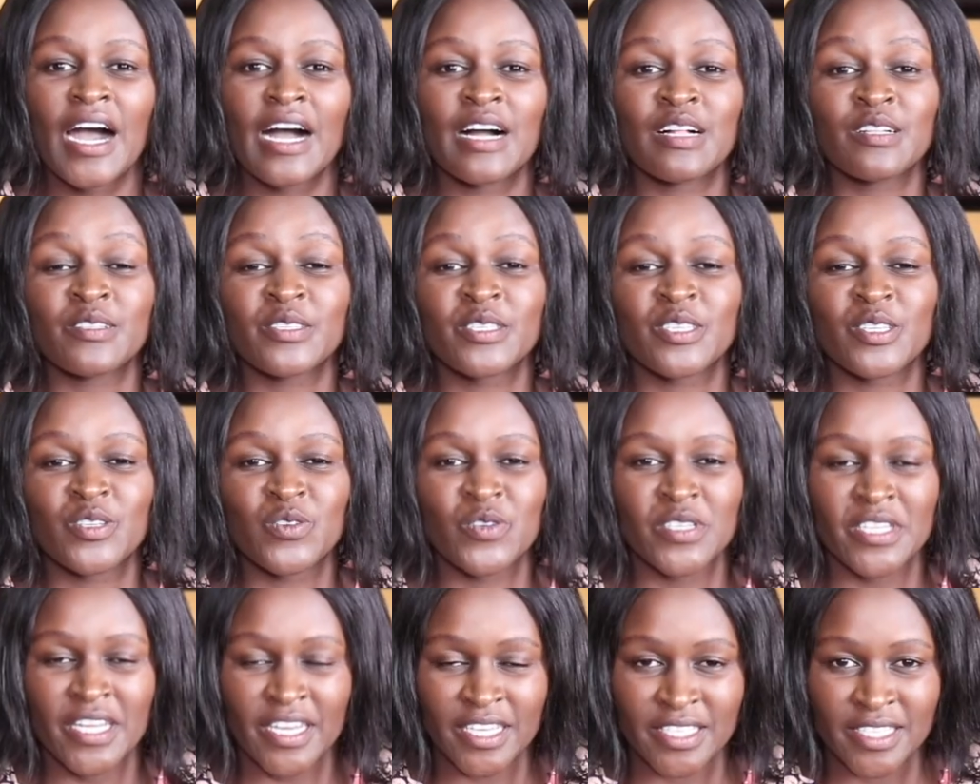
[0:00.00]
I'll see
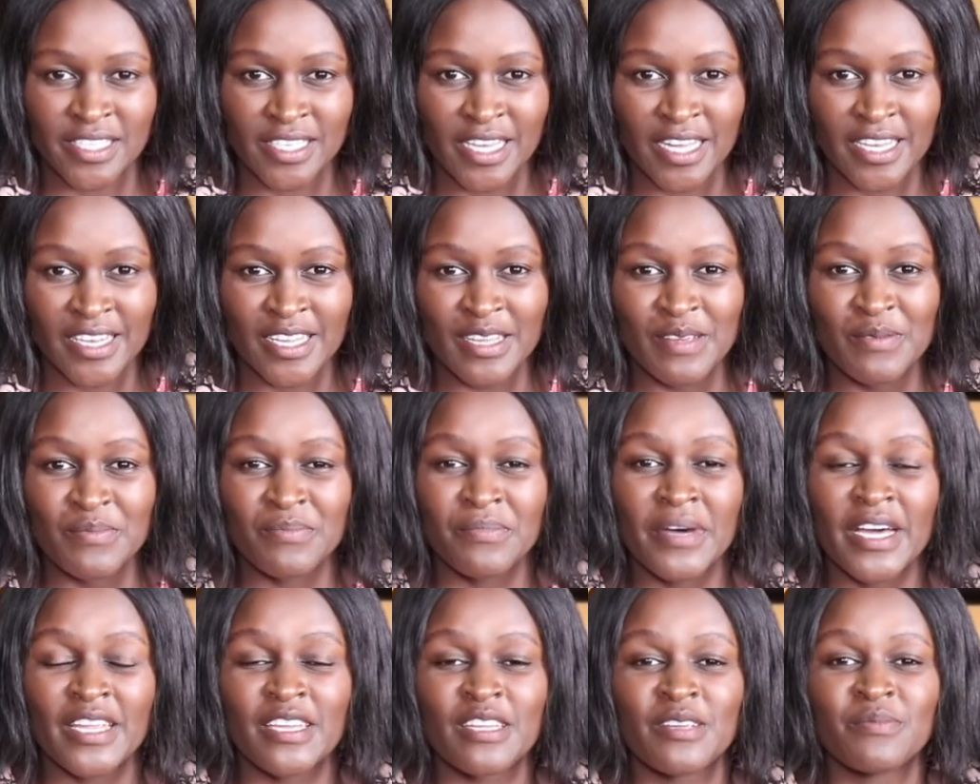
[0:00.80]
you next Sunday.
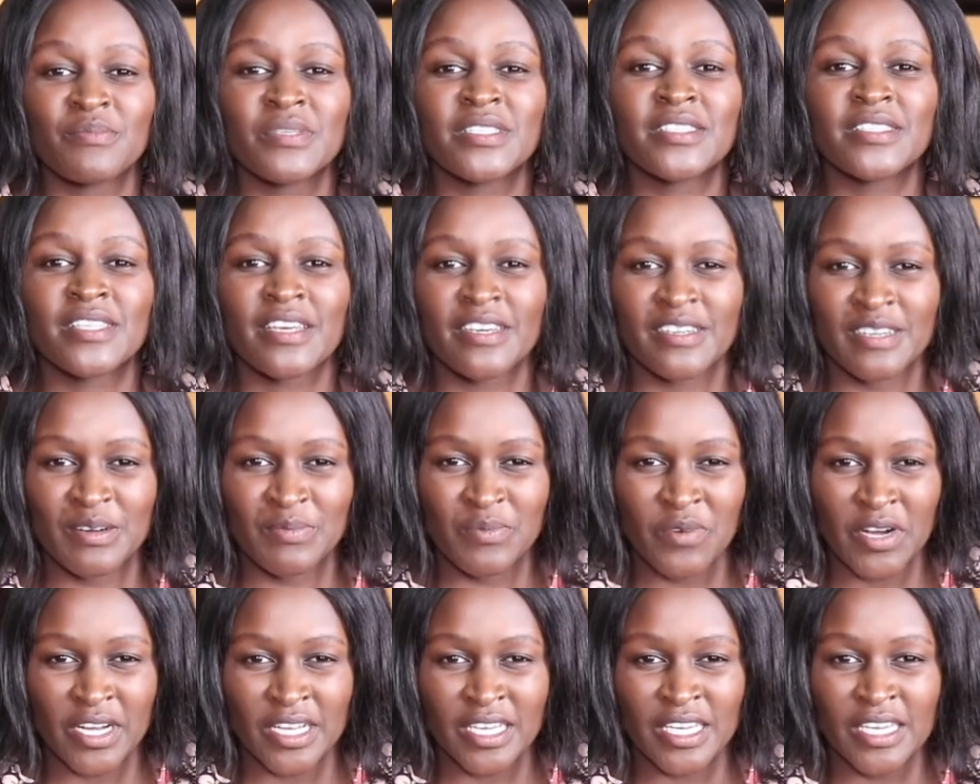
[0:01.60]
My name is Sarah
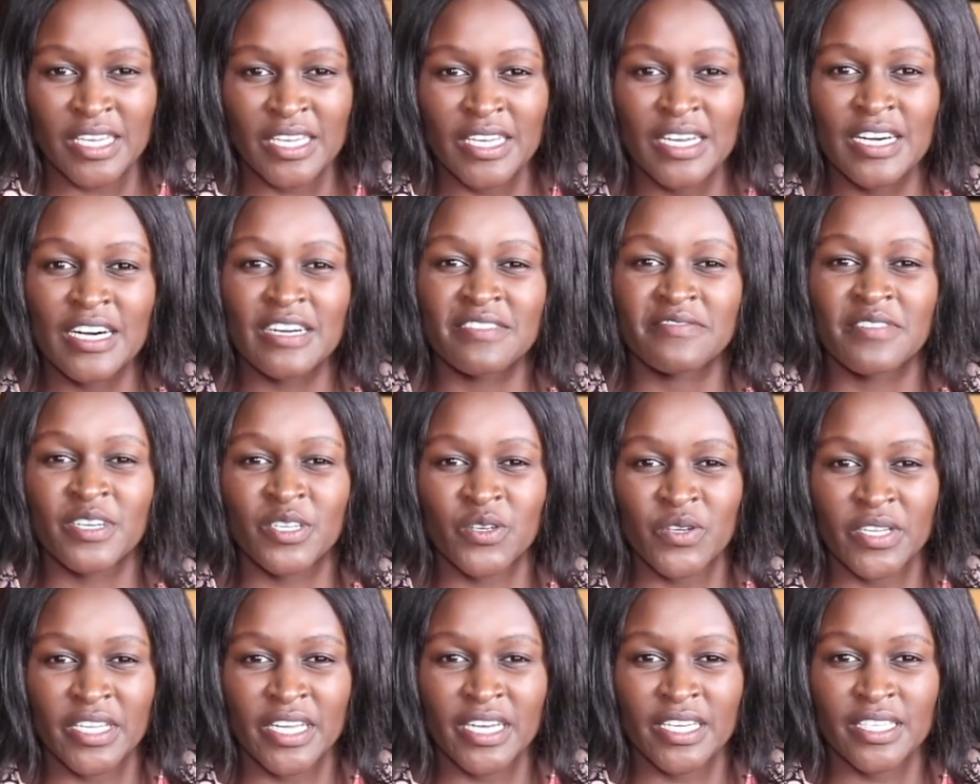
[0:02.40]
Mwangi. Have a
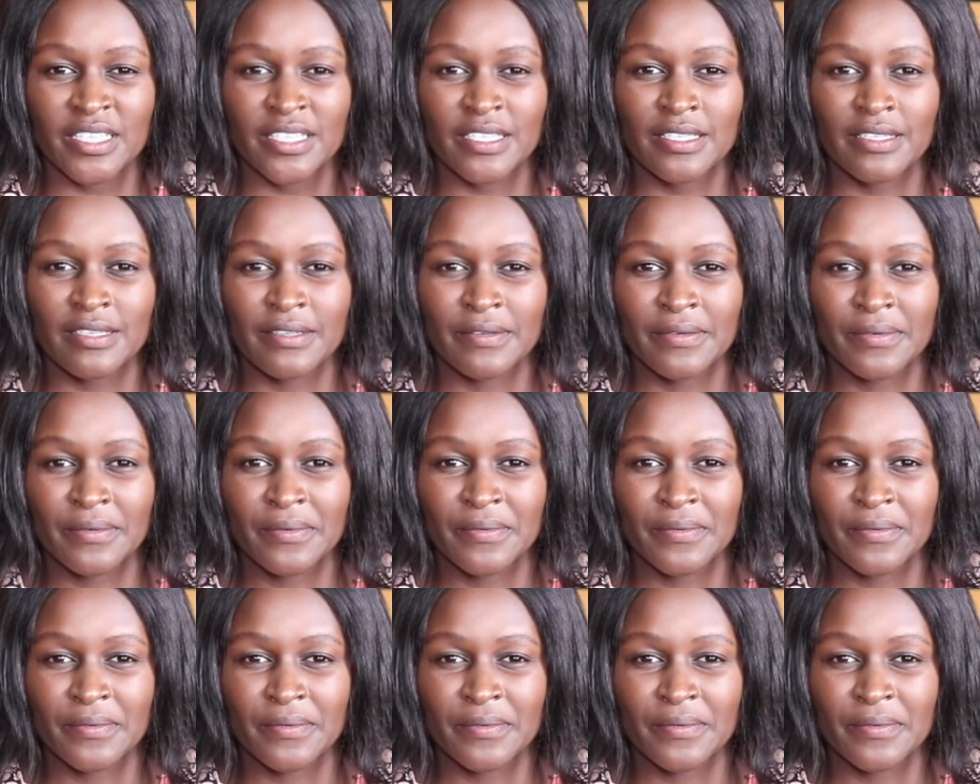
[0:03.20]
good night.